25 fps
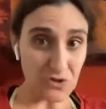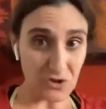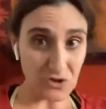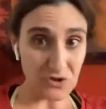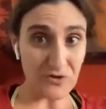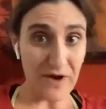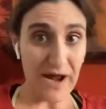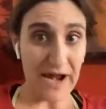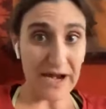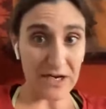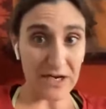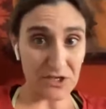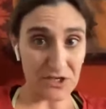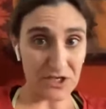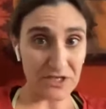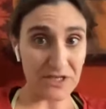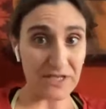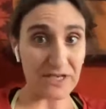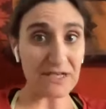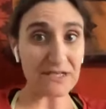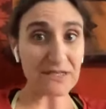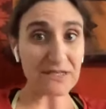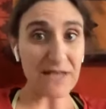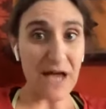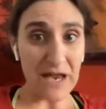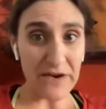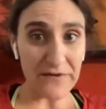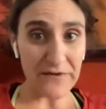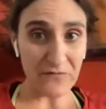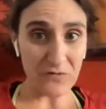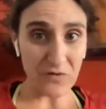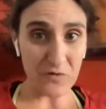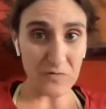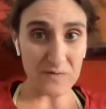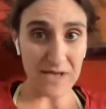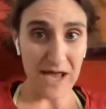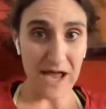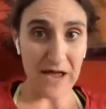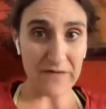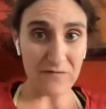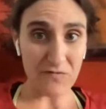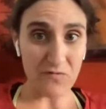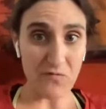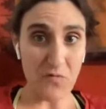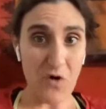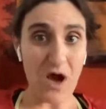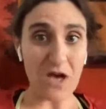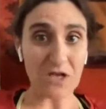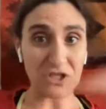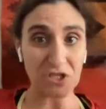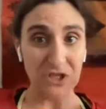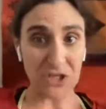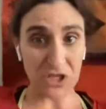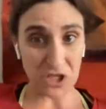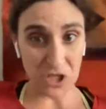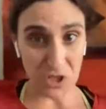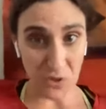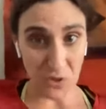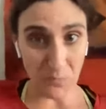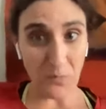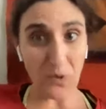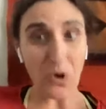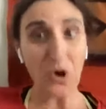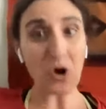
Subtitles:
strategy that a lot of groups have in Washington to